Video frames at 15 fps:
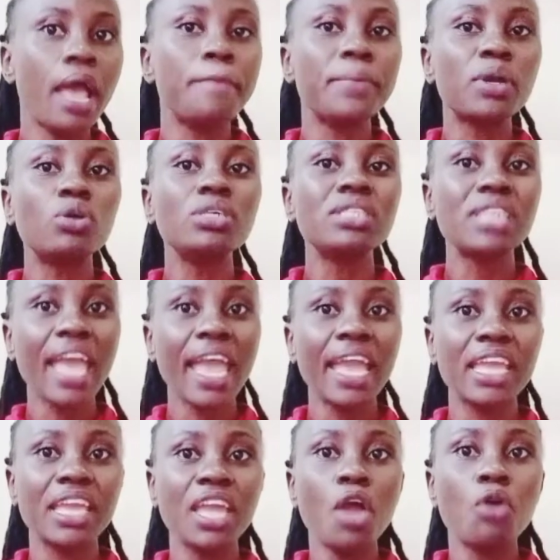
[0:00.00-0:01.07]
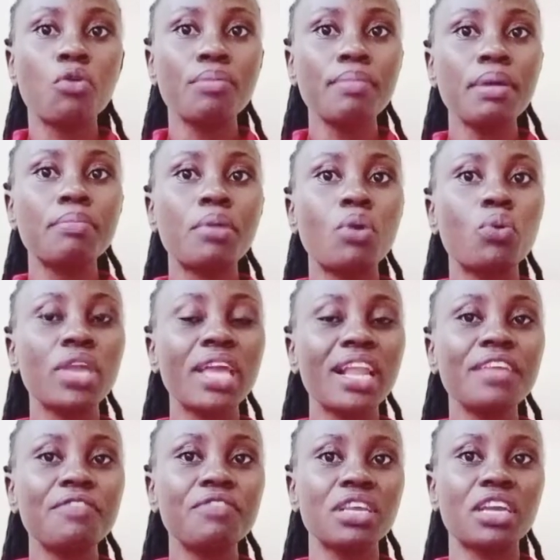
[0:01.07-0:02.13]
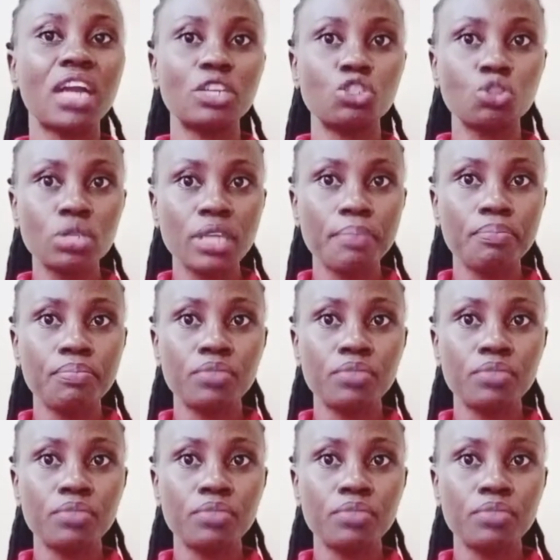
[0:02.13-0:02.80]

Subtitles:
Because hey, remember, we are living a shorter